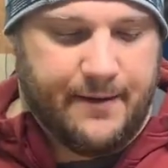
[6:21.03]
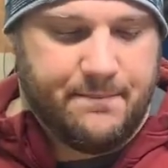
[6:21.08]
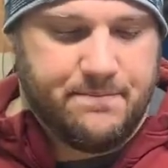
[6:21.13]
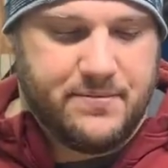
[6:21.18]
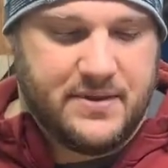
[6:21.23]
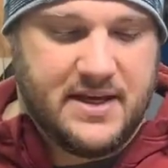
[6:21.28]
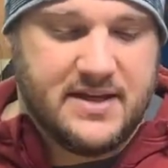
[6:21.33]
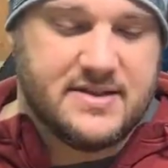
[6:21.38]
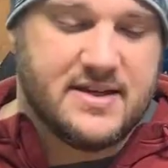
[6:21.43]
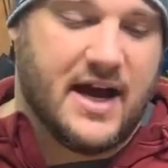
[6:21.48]

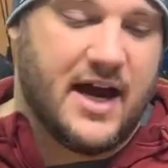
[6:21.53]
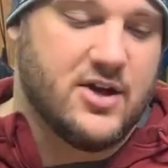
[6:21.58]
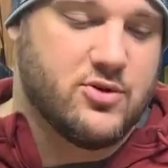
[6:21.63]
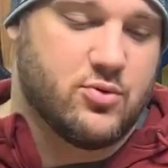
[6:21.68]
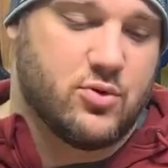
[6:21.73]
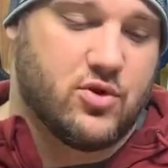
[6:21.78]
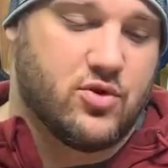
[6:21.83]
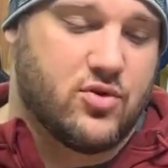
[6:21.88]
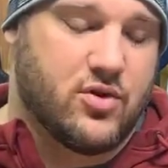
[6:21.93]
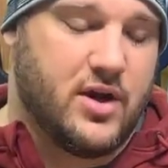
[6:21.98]
These guys
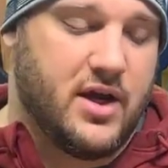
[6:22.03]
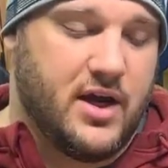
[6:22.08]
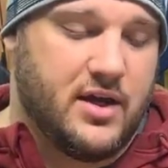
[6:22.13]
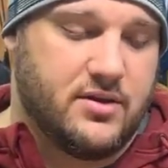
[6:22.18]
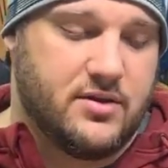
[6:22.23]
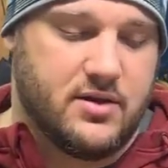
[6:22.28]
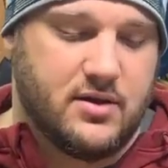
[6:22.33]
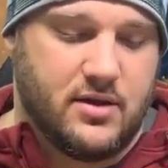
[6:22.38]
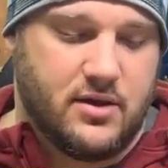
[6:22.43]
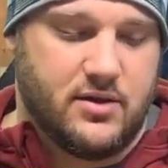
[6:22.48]
were
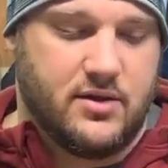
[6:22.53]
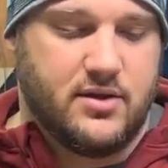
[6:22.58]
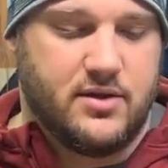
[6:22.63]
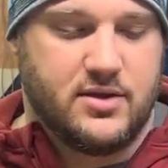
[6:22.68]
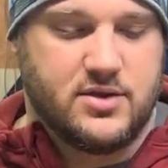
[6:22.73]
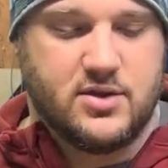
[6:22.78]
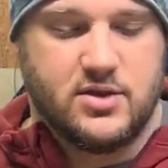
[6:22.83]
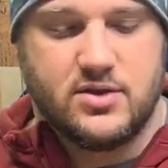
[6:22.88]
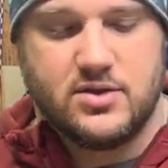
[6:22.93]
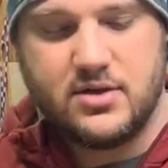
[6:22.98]
great.
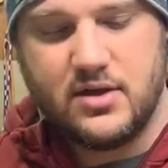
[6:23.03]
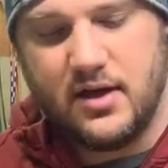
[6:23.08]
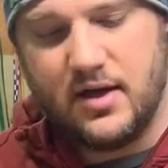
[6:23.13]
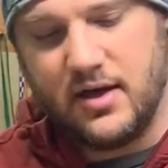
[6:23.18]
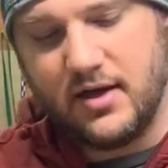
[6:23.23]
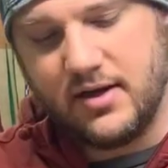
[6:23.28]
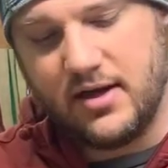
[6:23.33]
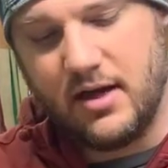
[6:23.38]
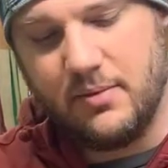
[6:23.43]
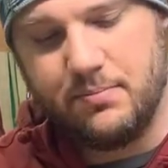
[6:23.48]
This is
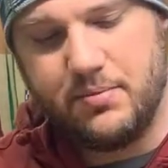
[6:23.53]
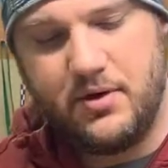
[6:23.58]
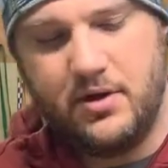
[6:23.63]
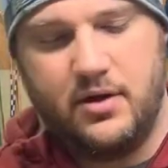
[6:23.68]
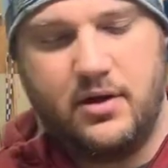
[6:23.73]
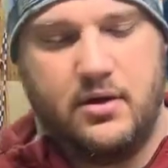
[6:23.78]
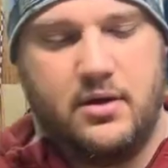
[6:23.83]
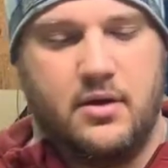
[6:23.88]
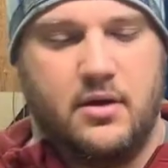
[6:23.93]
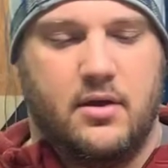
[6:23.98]
a
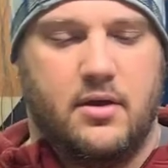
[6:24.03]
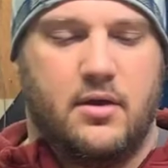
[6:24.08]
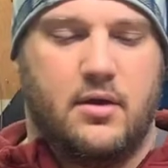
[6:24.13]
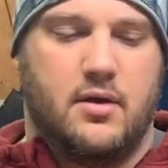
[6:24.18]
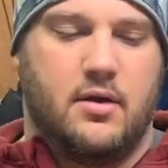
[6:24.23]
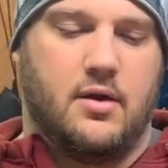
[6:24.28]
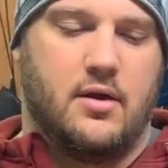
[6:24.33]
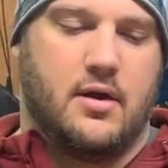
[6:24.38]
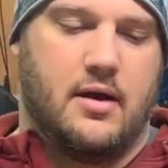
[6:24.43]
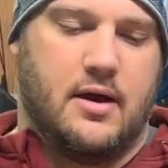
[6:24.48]
company,
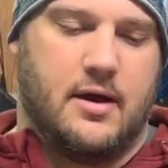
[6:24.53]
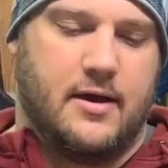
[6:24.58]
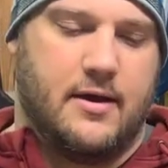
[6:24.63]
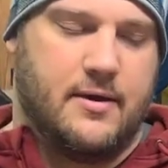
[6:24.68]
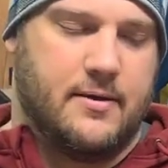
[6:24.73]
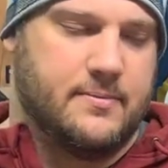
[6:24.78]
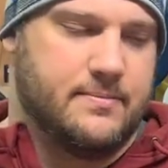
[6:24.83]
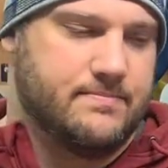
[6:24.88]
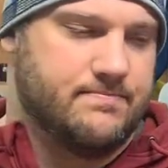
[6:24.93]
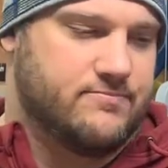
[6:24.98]
I
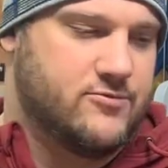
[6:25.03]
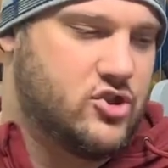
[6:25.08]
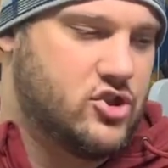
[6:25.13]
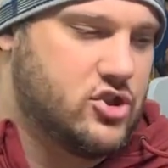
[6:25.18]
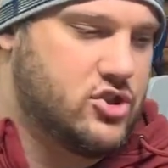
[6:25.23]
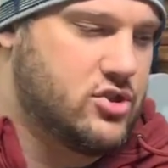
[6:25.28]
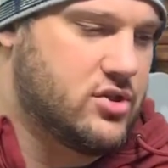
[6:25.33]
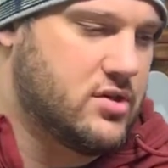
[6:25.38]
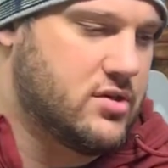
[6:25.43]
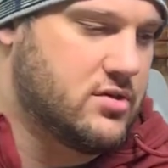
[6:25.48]

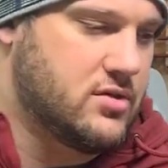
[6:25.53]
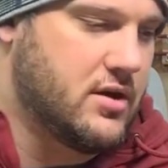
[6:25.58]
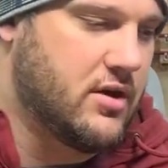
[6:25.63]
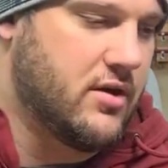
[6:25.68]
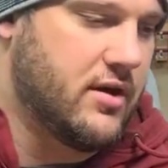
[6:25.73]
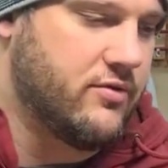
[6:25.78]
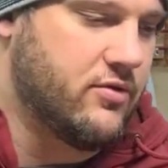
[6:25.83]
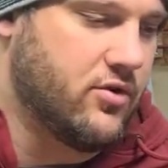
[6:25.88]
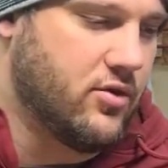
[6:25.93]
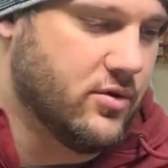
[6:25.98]
don't
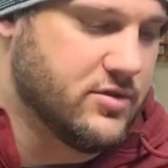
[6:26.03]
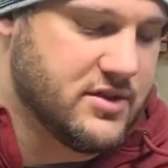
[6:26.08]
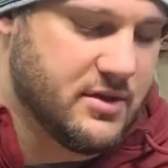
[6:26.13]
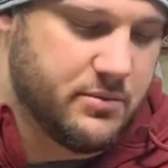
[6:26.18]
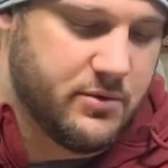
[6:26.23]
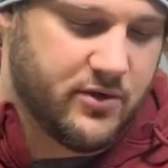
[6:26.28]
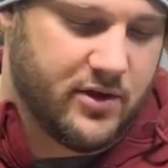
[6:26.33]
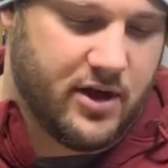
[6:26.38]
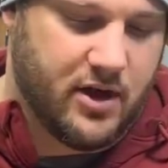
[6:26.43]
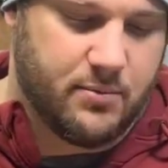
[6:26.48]
have the notes on
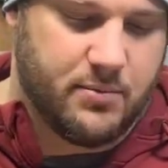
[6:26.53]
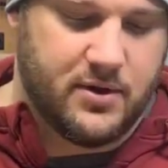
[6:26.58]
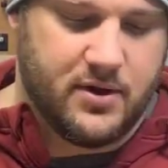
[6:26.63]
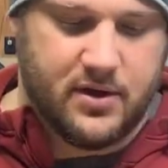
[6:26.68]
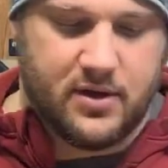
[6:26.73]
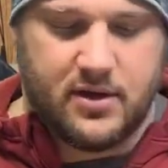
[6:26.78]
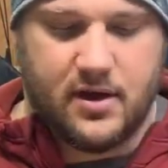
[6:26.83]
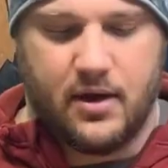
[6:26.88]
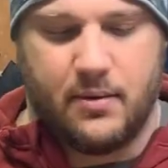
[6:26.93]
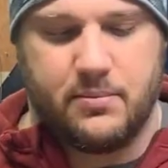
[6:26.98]
me right now, but a
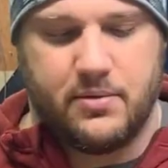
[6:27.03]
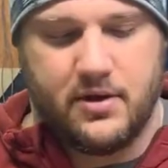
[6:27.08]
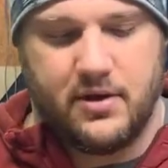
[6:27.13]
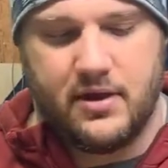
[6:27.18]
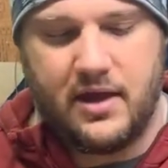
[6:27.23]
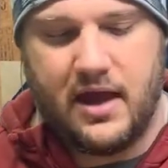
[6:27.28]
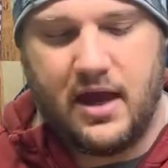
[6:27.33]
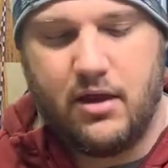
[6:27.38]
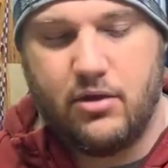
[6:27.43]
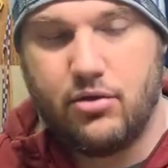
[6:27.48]
company
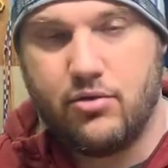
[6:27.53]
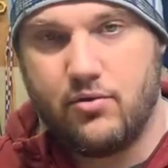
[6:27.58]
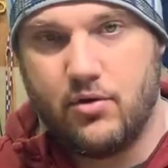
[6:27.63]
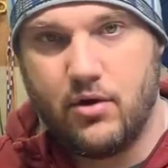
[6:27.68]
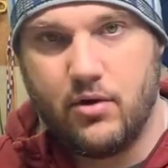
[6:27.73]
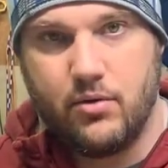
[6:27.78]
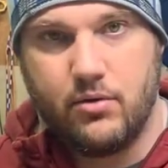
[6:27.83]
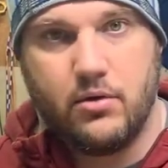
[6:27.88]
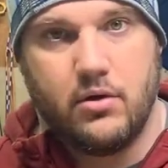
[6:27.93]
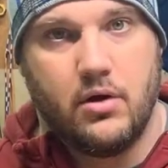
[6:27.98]
hand
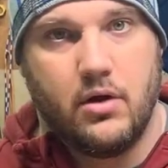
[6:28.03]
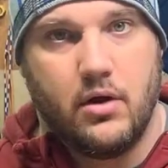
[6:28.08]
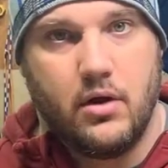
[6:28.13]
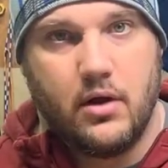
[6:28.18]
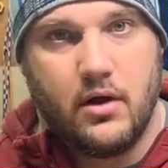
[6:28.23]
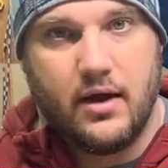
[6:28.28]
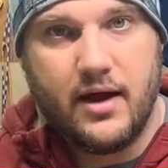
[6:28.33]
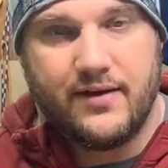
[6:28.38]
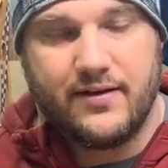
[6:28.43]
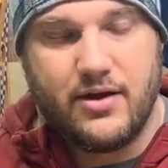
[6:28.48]
thrown.
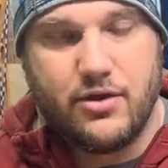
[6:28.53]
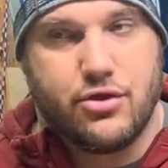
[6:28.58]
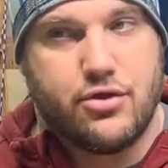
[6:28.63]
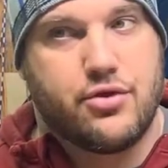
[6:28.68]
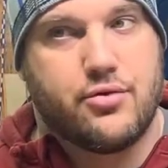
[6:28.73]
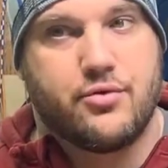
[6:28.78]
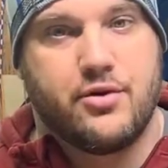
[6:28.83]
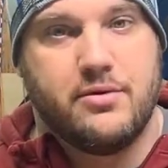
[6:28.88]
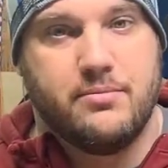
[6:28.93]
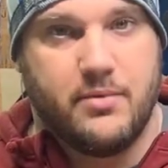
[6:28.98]
I got
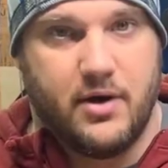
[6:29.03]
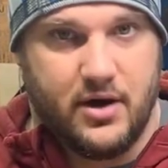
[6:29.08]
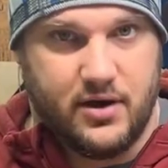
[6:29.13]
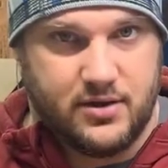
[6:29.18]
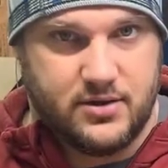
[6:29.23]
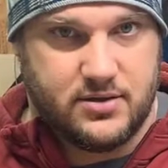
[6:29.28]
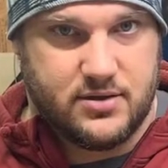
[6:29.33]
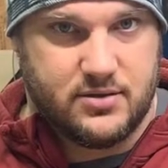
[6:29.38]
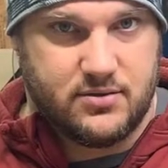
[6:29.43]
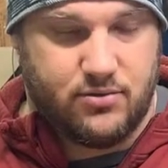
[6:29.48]
3
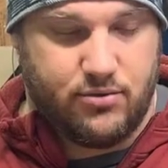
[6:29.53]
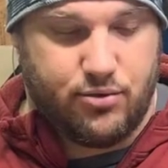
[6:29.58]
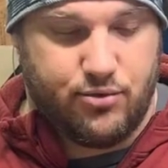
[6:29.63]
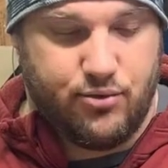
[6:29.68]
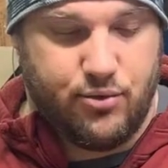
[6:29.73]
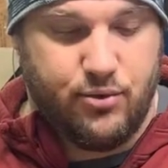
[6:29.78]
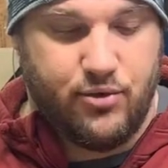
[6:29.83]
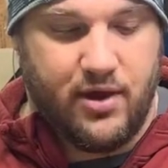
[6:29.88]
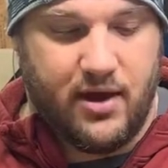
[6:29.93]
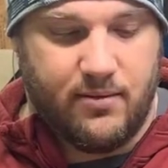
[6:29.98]
mugs
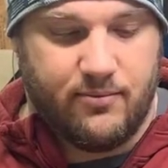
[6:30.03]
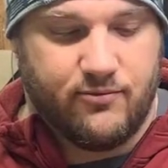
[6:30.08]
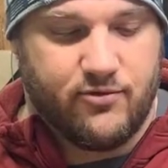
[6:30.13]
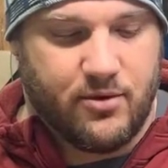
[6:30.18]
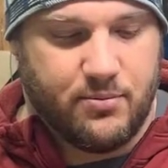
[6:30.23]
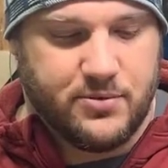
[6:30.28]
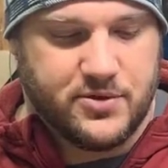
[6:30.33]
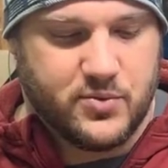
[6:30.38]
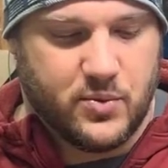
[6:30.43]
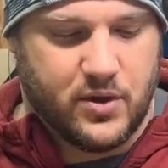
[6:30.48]
through them
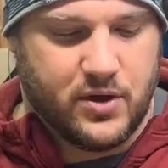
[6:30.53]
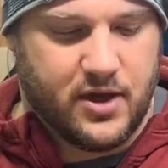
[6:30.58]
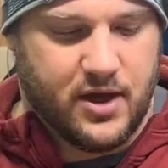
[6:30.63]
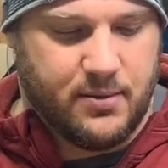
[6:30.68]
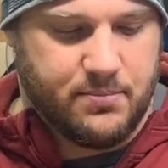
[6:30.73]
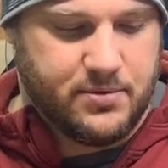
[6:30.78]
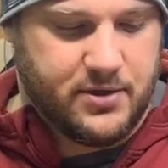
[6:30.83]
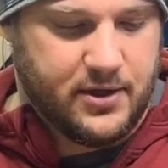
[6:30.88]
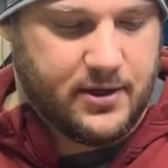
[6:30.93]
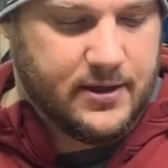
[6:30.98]
from this one
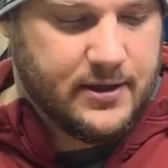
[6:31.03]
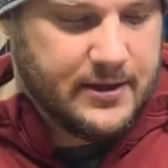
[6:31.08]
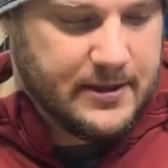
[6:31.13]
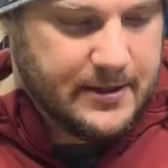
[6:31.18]
company.